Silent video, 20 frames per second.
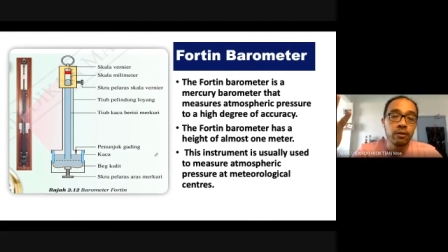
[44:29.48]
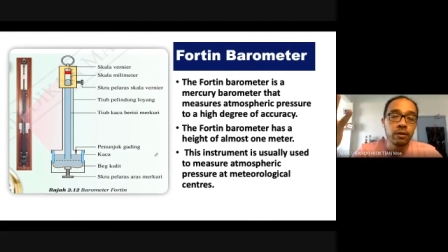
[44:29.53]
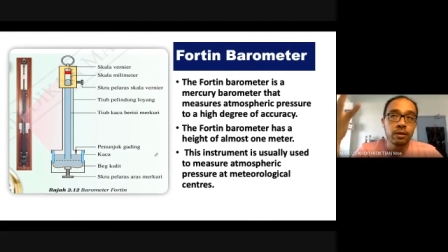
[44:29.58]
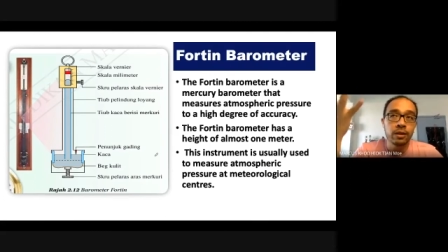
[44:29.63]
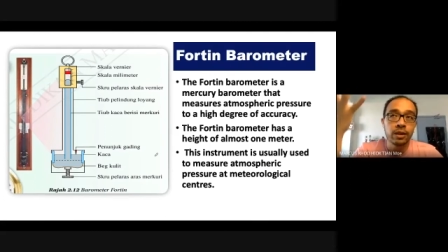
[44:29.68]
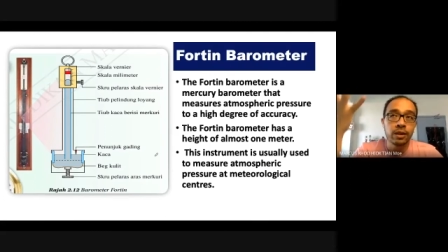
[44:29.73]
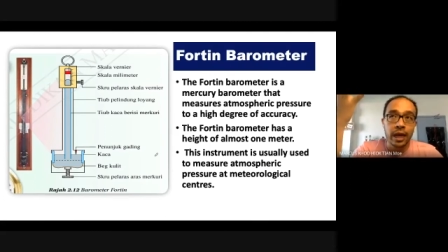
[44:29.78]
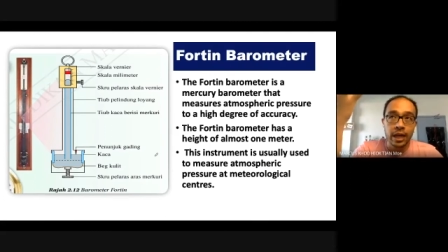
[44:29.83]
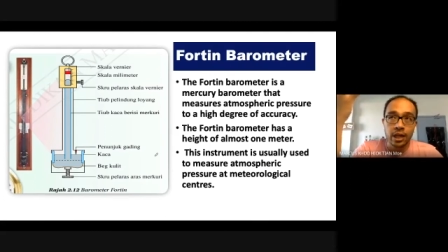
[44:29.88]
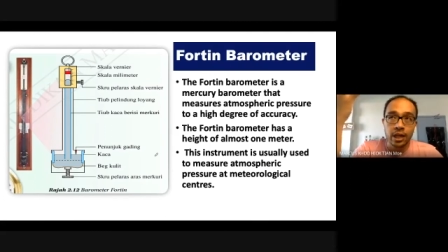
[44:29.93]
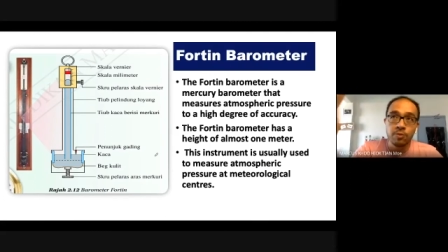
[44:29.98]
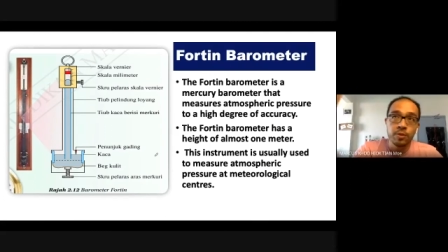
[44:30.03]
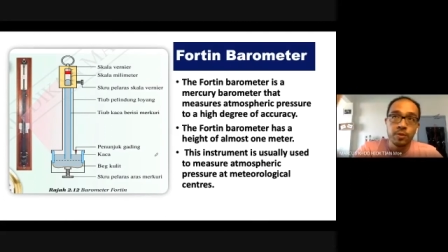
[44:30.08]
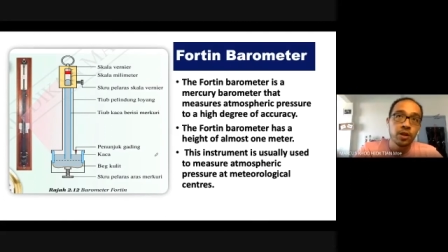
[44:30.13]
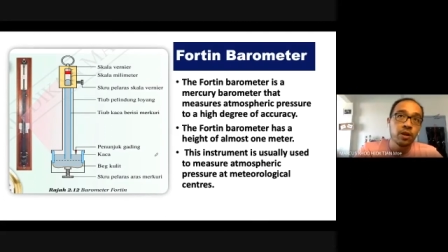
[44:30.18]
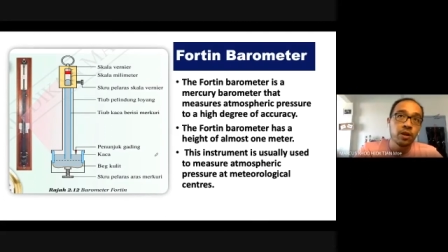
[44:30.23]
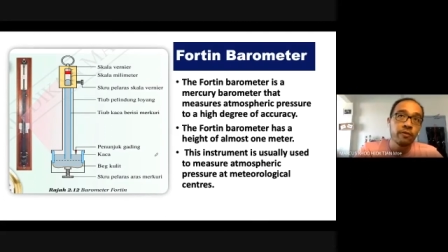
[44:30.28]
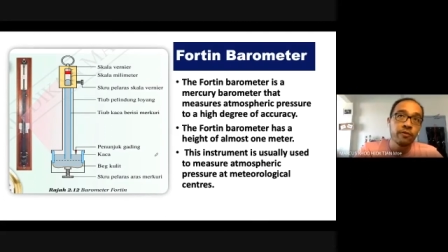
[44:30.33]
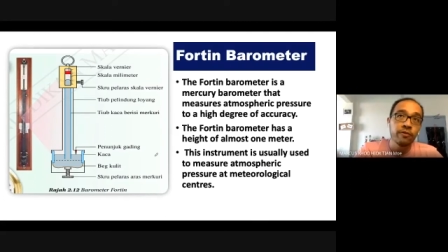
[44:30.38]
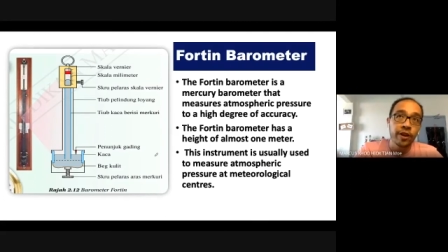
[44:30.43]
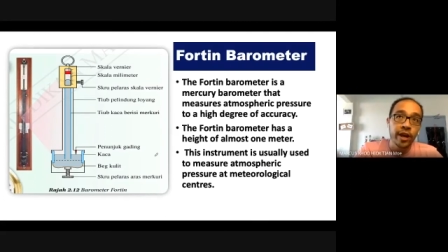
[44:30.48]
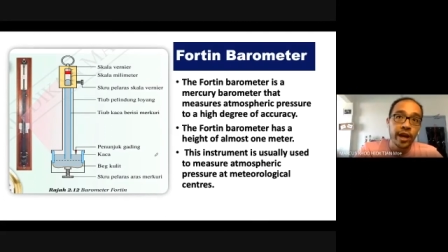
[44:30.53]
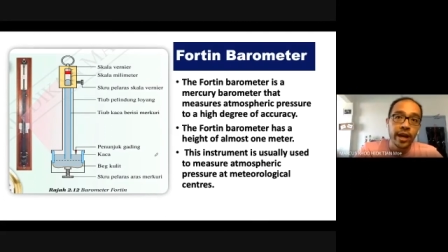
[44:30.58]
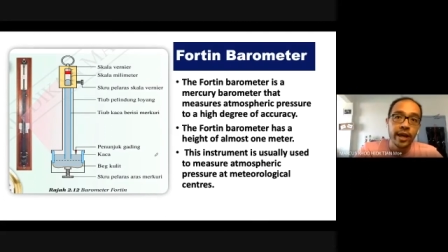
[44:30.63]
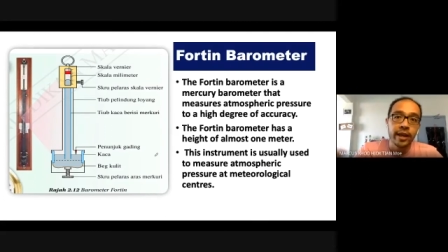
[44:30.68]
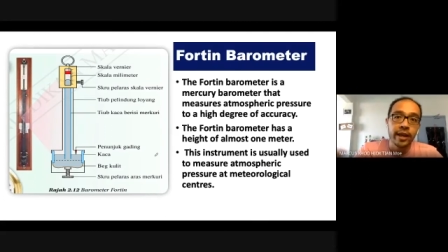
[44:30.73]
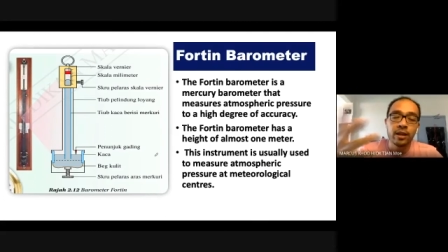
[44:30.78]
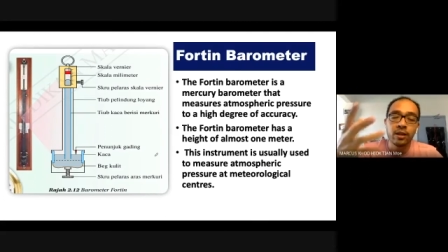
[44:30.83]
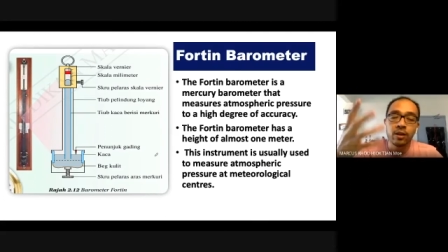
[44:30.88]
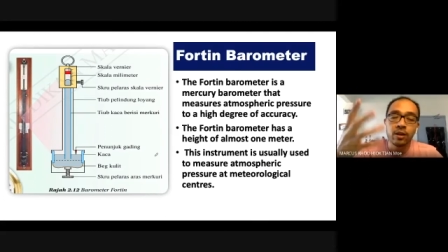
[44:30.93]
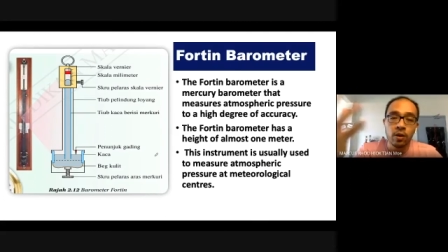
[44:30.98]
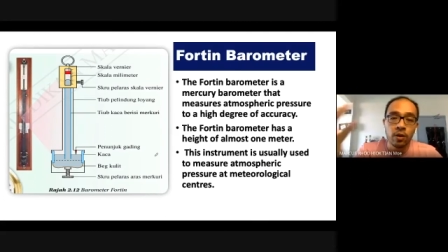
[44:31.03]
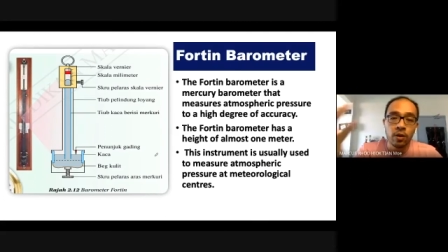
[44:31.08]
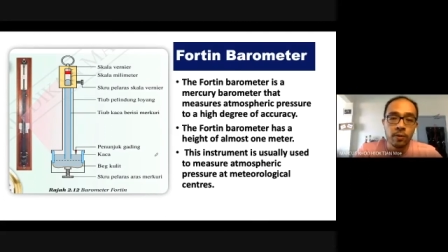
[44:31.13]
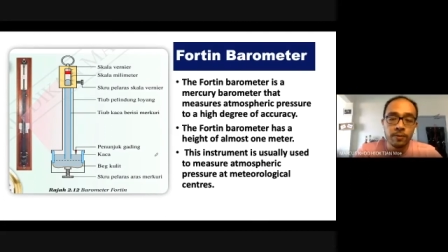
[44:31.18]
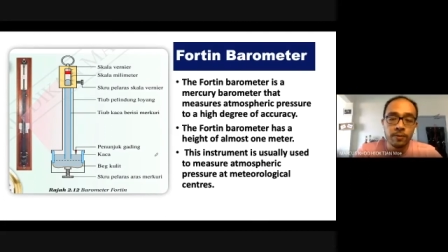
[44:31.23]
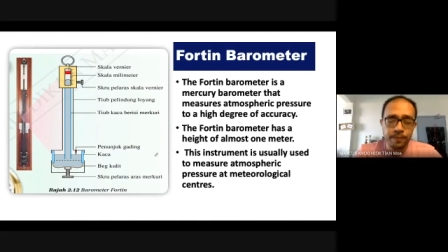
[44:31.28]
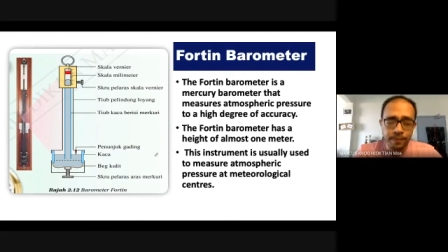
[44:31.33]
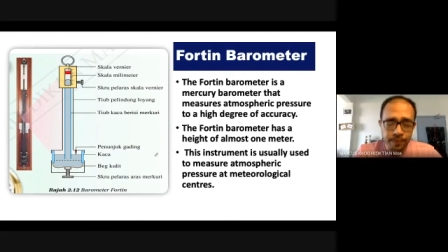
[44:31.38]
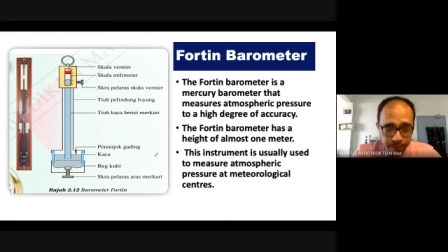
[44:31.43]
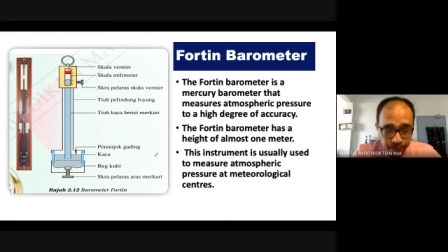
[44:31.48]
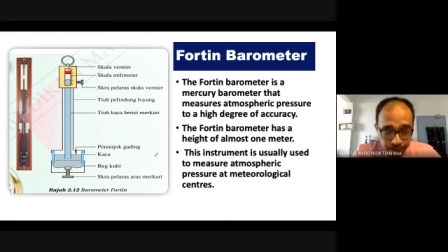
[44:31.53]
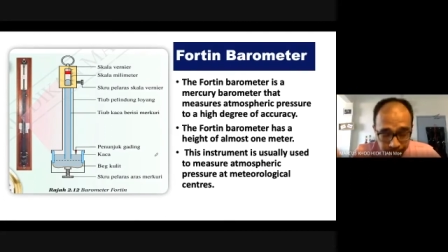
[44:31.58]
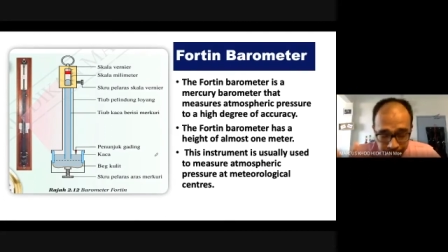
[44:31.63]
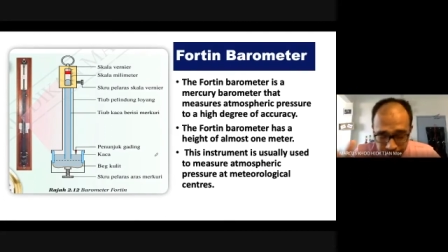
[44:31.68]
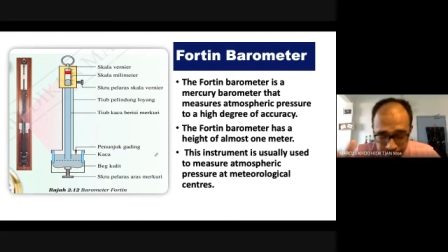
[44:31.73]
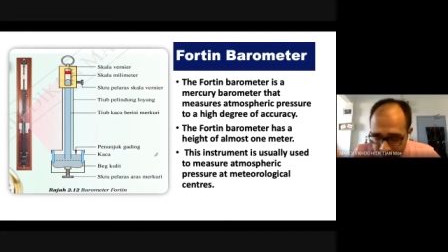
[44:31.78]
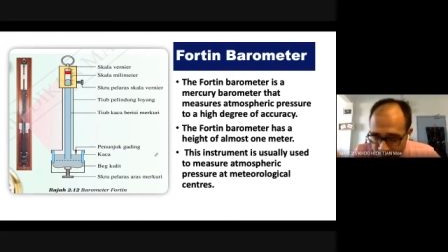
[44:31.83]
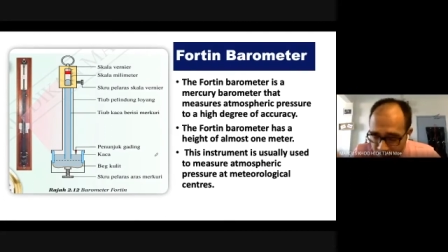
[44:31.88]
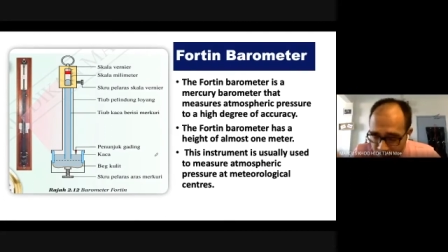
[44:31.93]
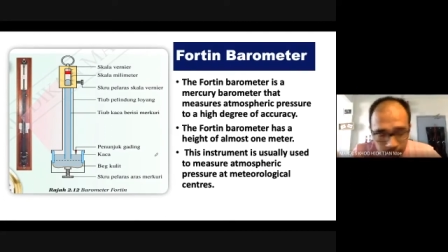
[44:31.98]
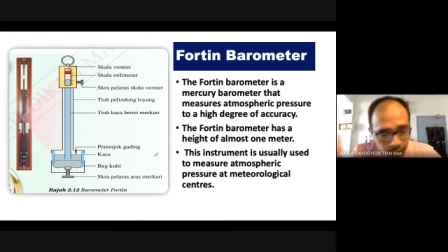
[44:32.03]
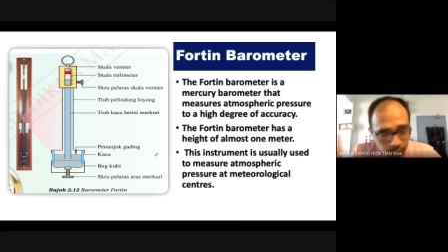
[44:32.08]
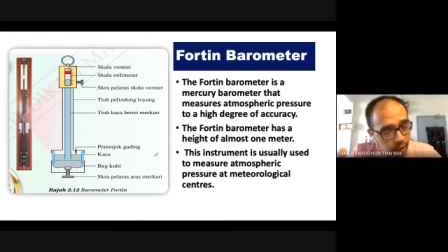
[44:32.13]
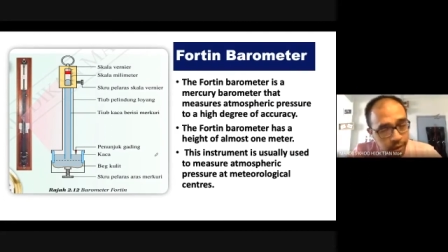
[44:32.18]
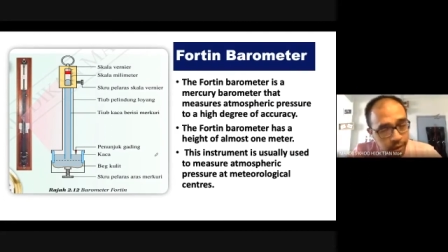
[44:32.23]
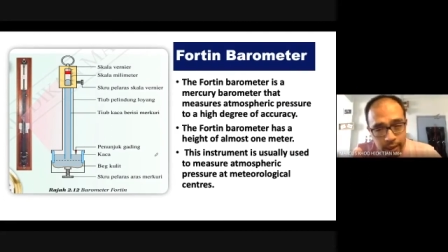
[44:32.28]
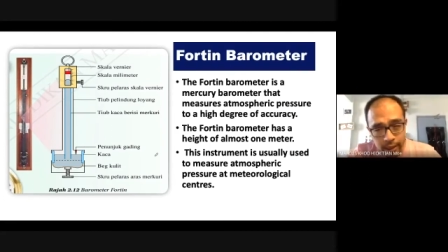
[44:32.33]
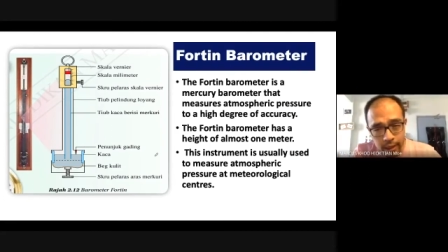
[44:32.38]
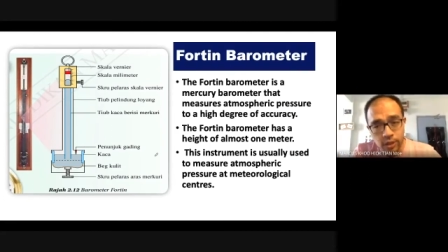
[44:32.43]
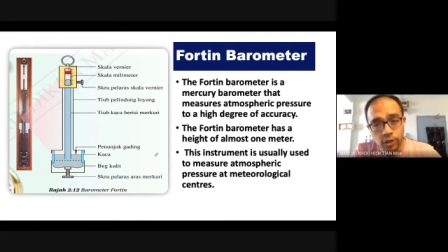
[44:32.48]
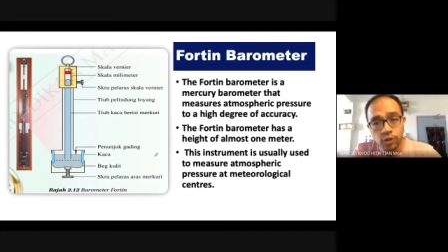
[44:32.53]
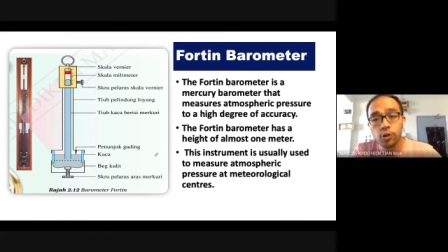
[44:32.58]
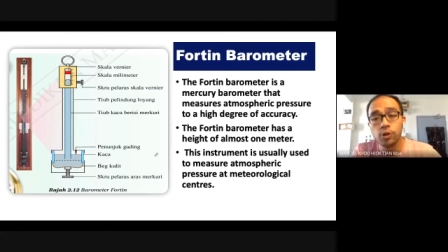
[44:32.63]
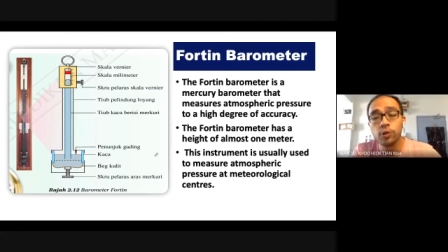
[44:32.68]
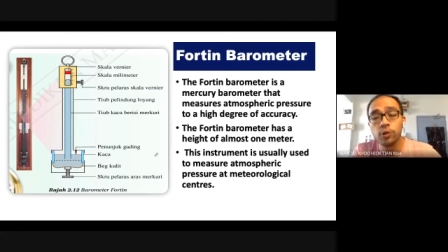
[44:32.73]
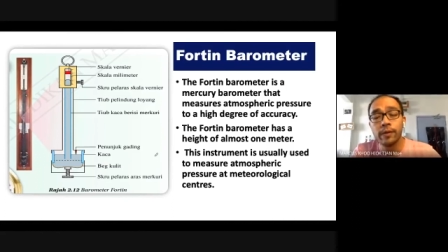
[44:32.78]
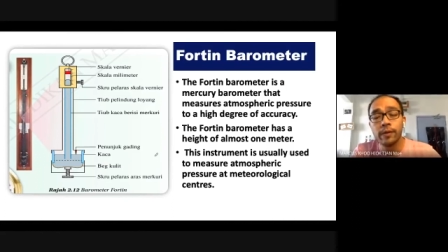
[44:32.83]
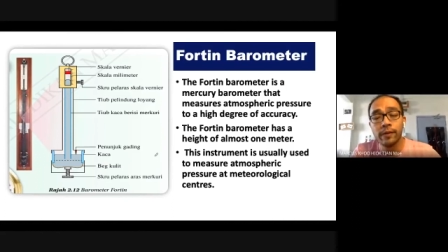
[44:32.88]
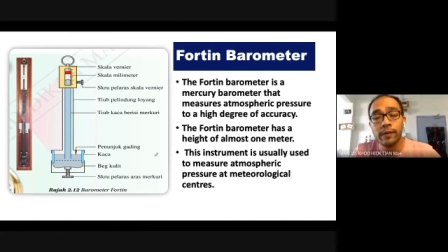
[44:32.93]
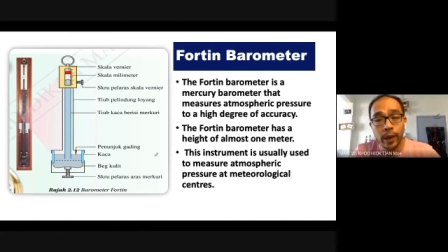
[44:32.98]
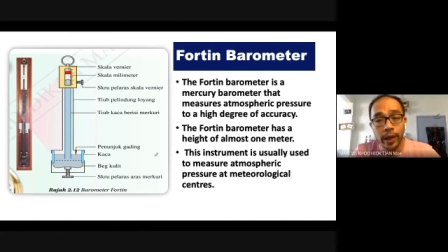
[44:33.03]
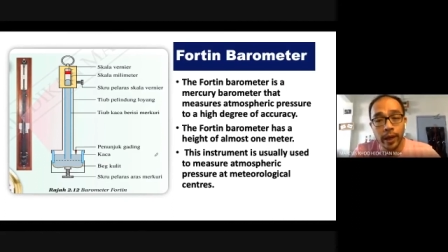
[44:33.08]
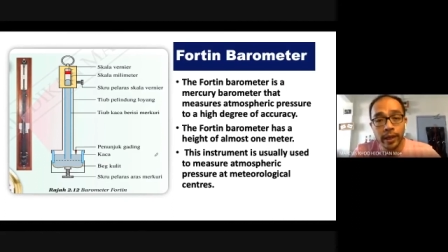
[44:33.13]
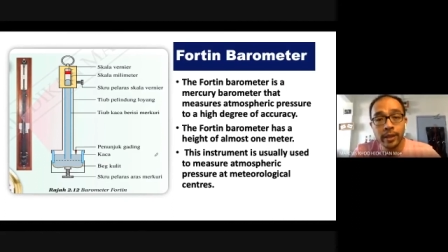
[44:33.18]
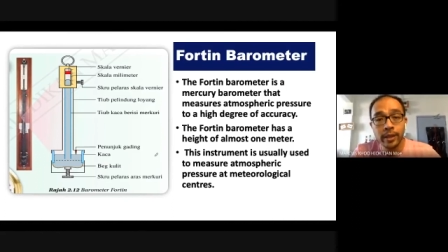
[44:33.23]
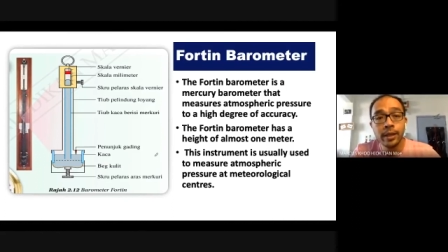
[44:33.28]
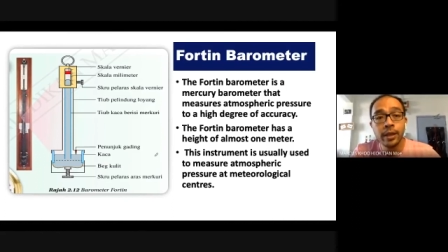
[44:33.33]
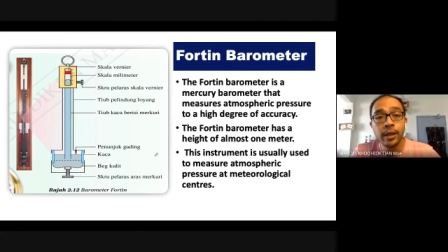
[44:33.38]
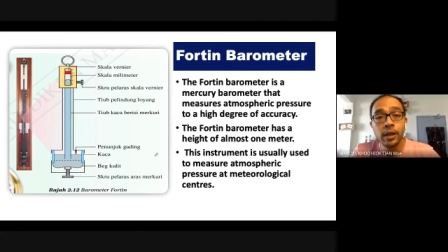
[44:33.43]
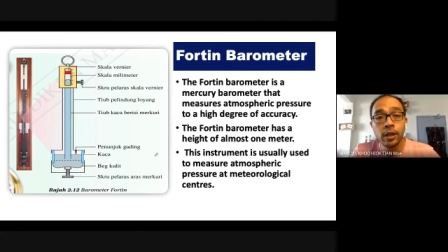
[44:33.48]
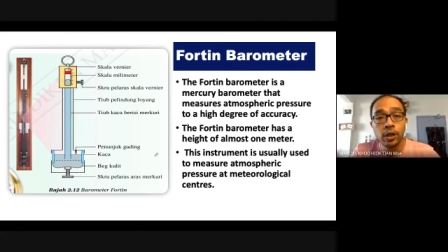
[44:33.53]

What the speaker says: catchment of rain or things to do with weather.